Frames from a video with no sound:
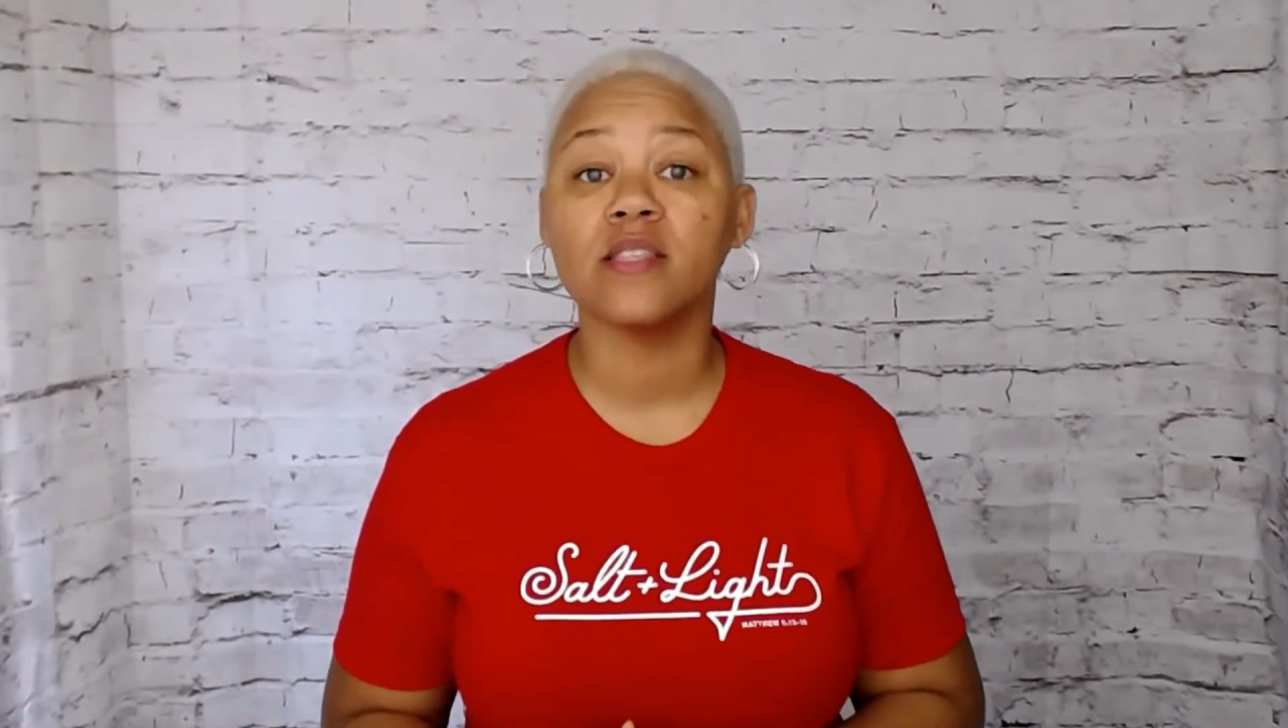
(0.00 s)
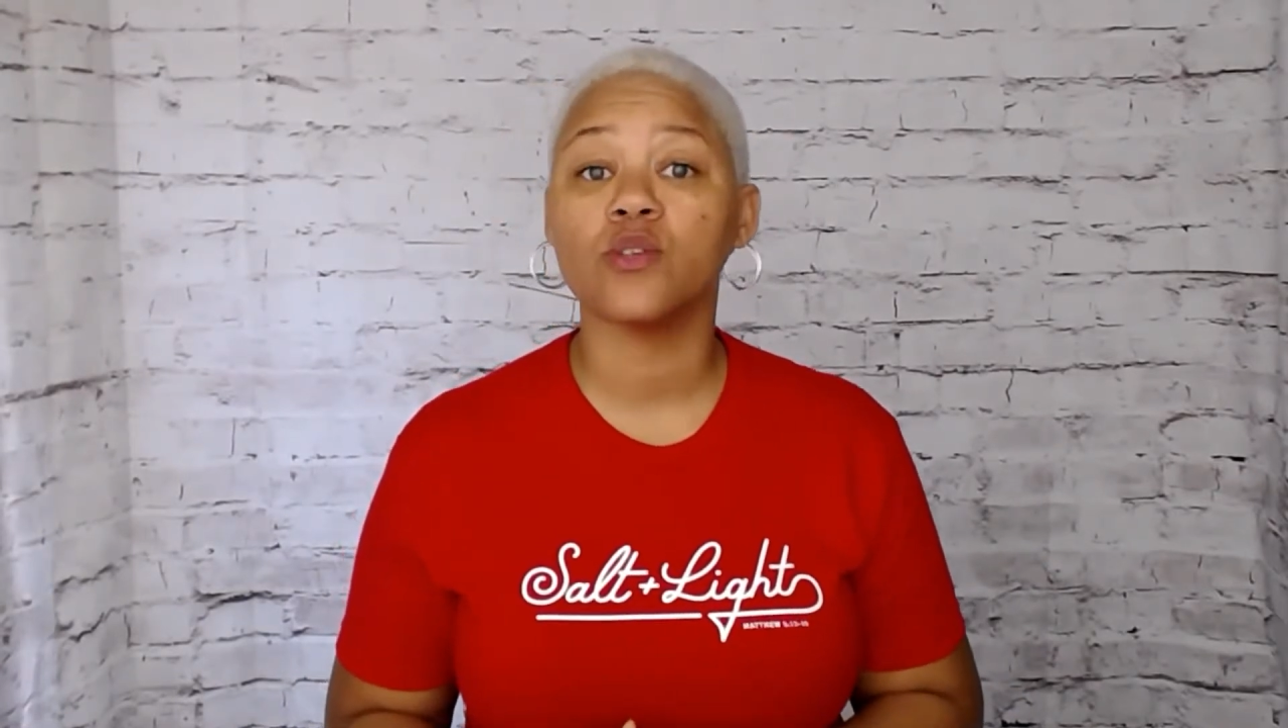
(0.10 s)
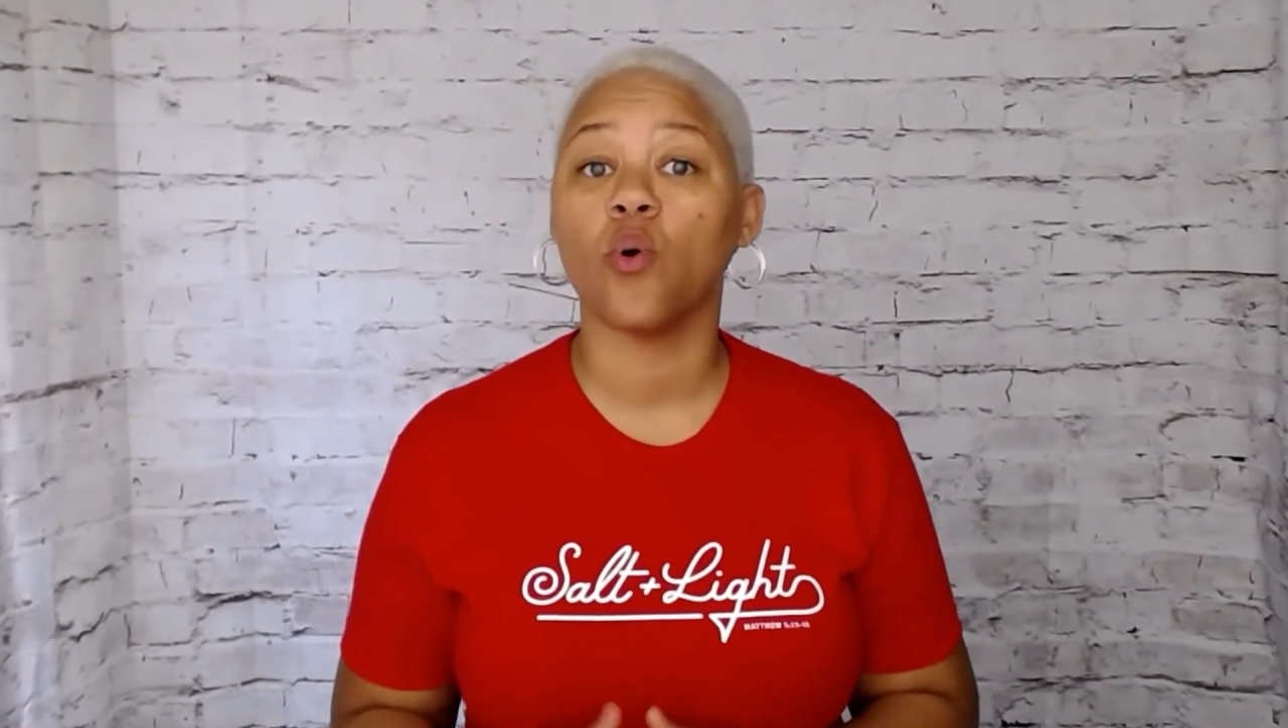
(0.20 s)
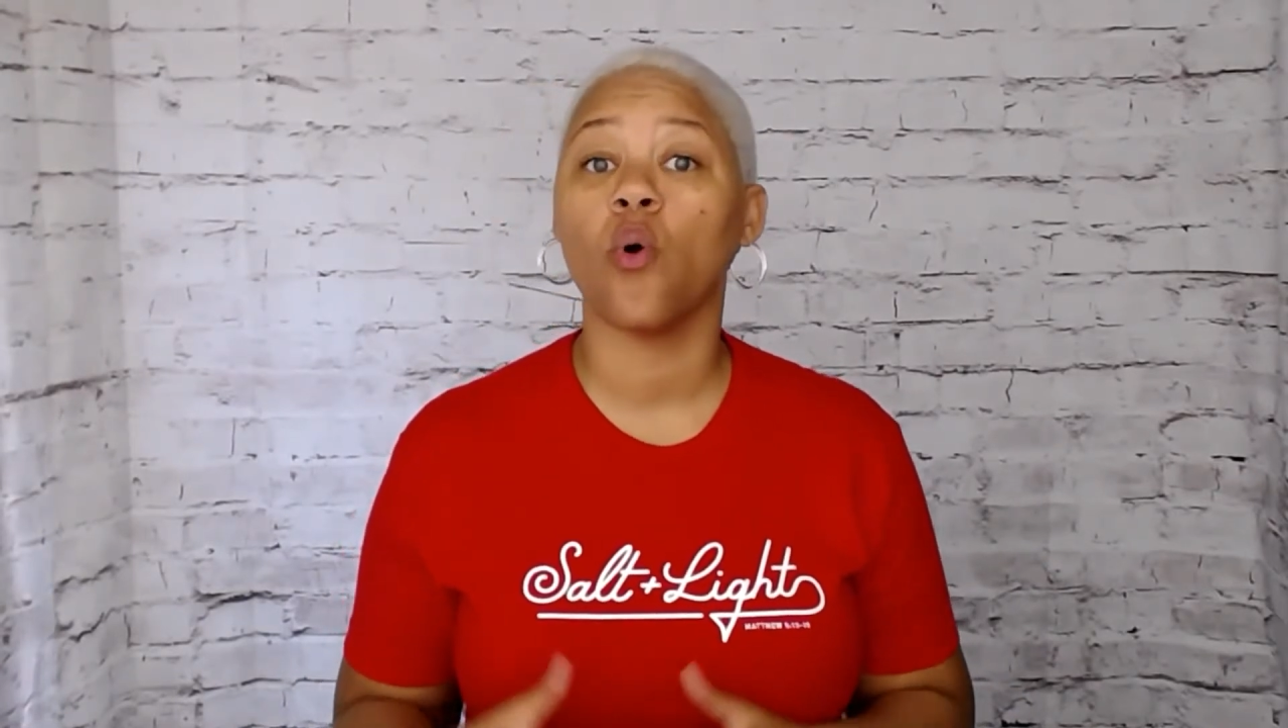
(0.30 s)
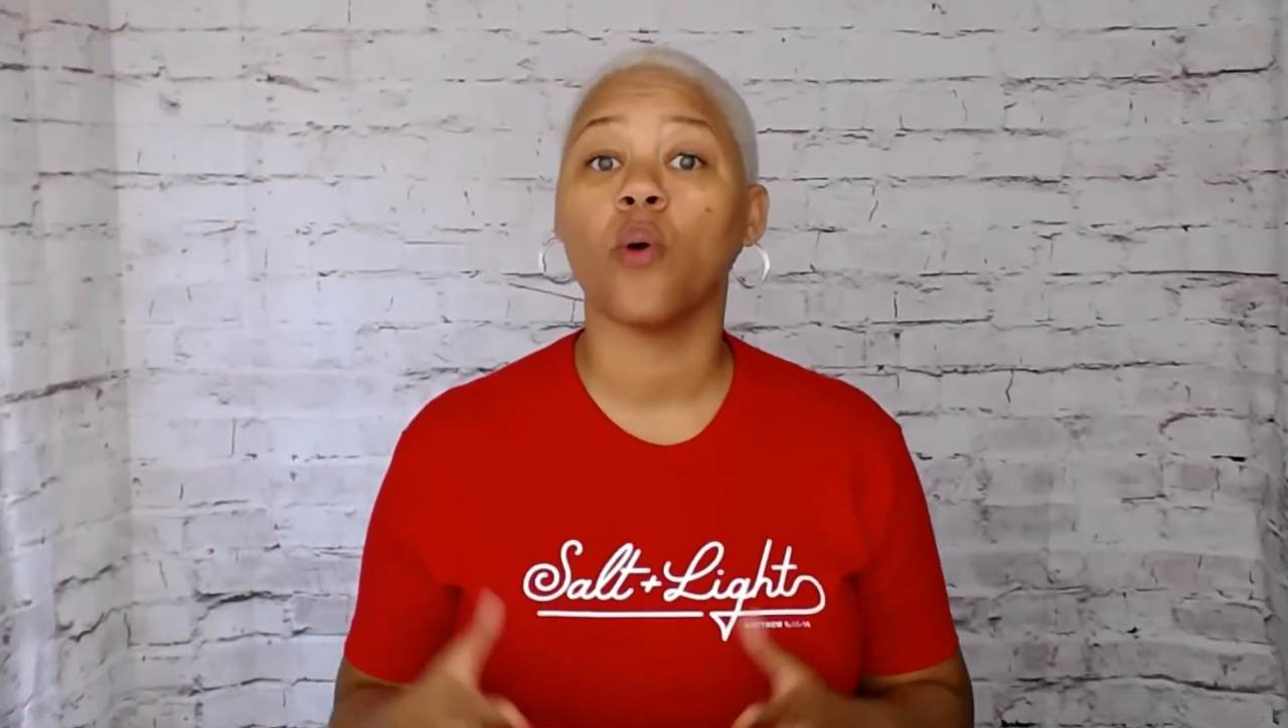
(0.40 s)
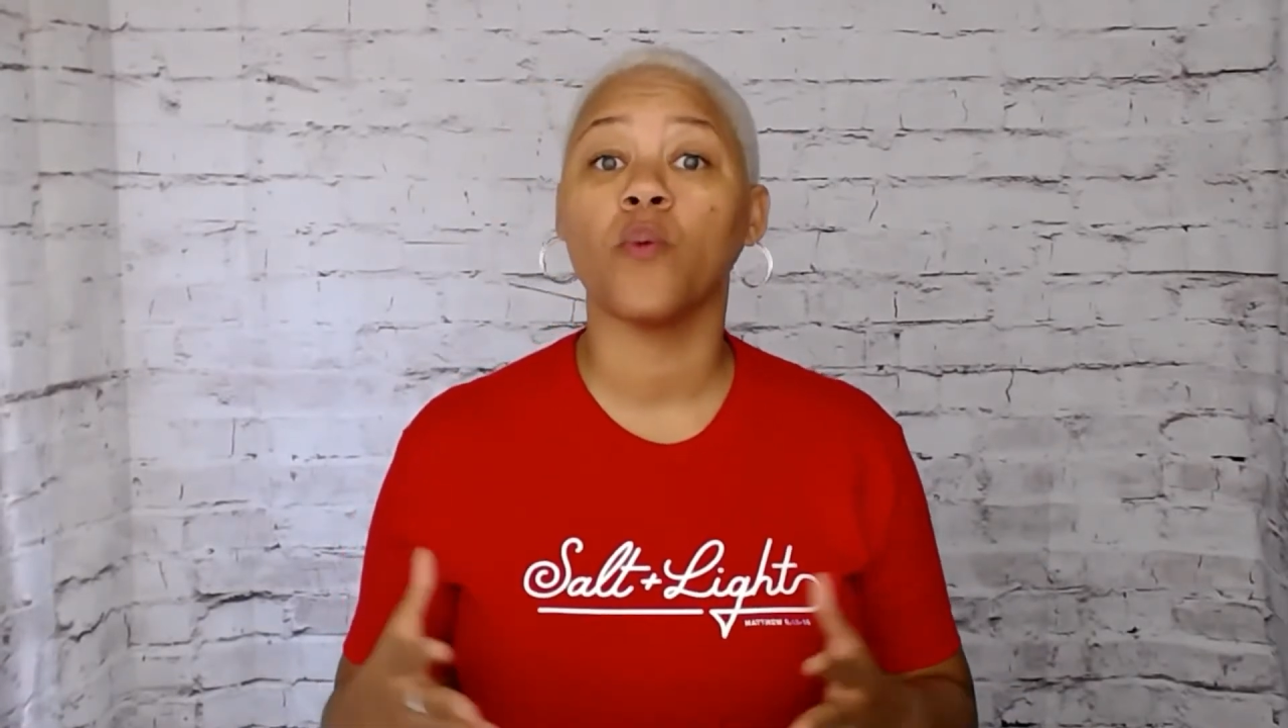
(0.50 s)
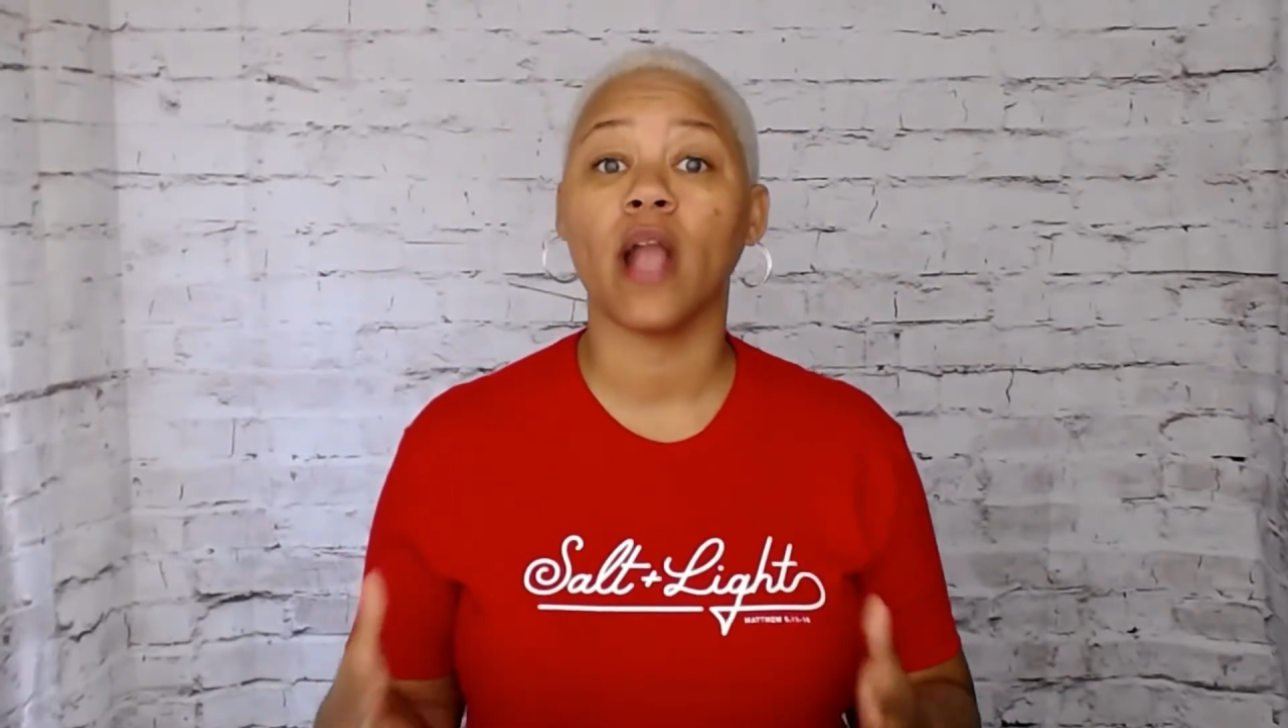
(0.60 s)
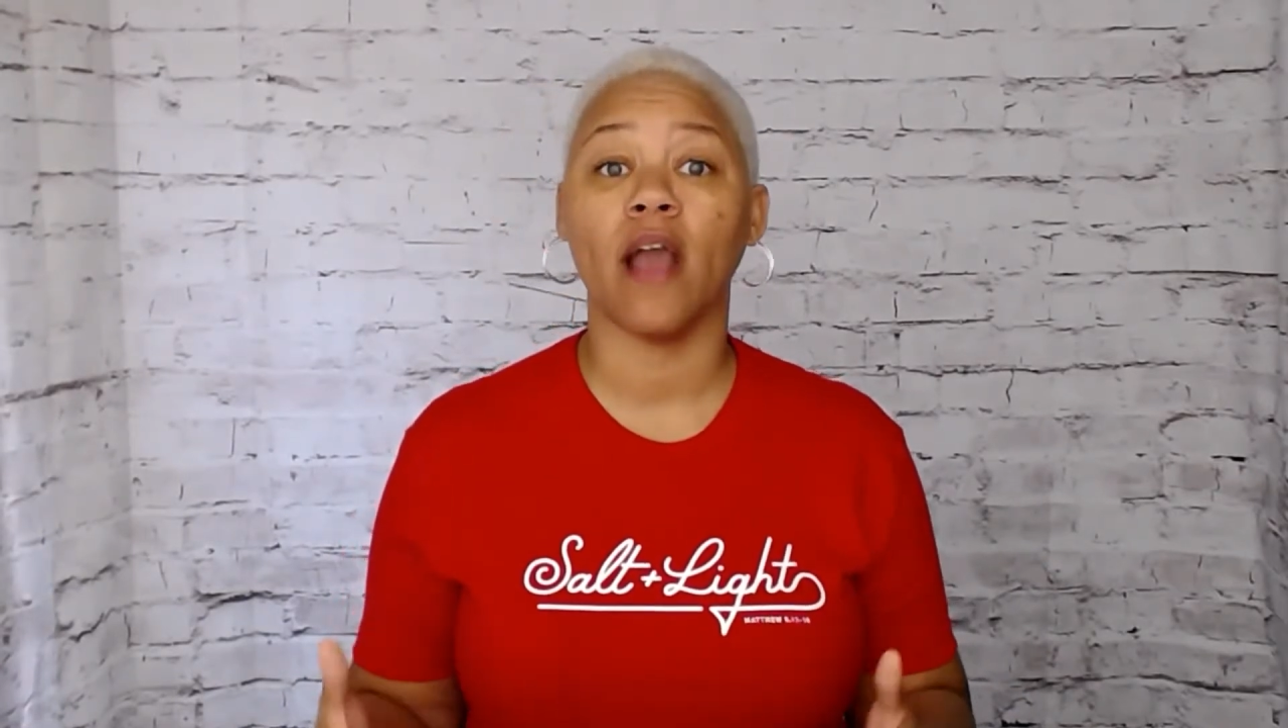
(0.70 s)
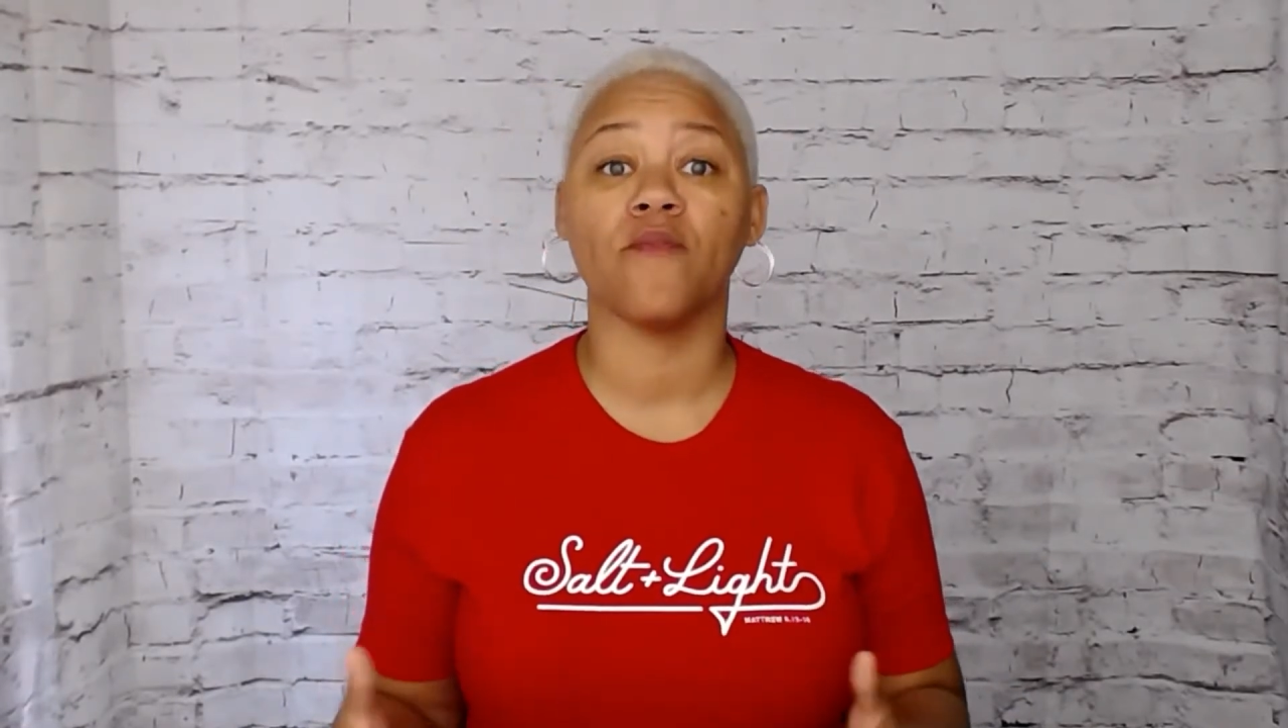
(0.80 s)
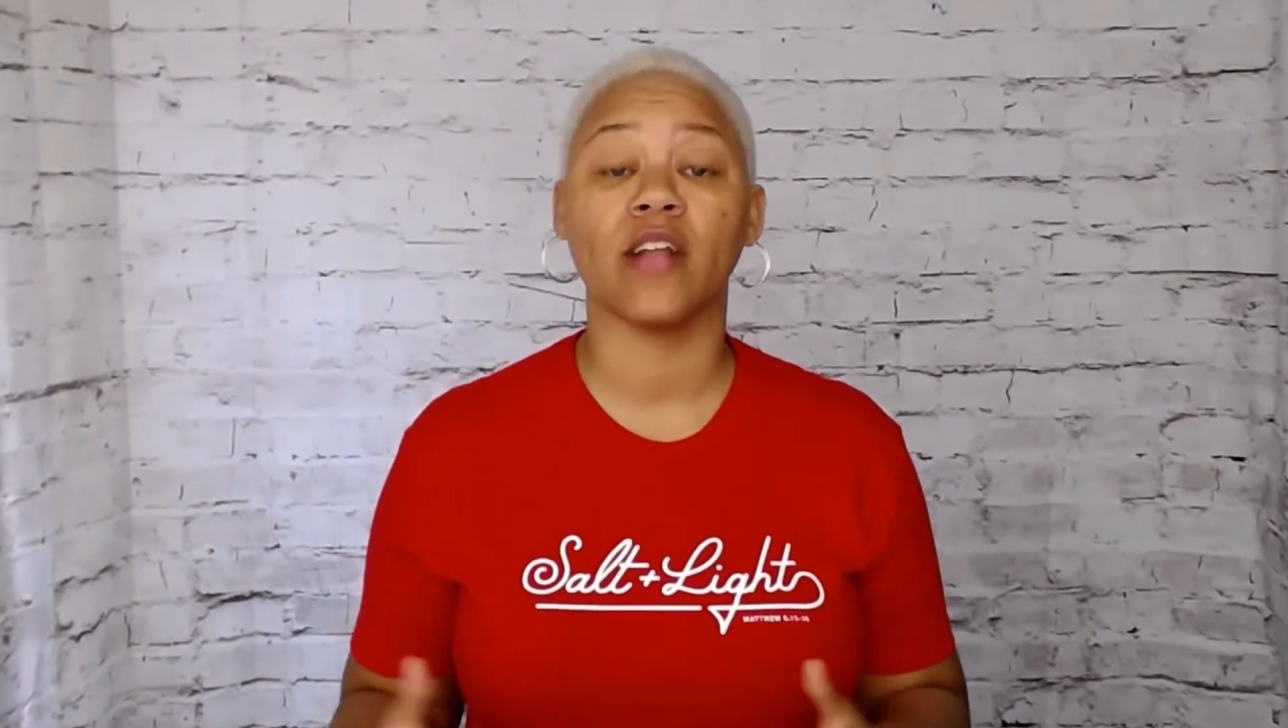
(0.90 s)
or whatever the